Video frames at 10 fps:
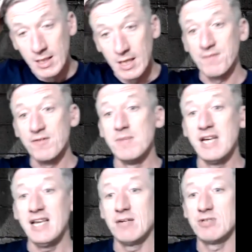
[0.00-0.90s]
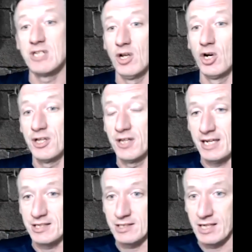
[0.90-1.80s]
And for me, there was a lot of
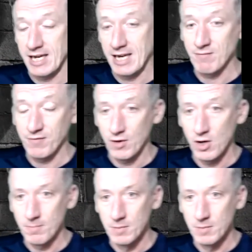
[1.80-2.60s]
this came from,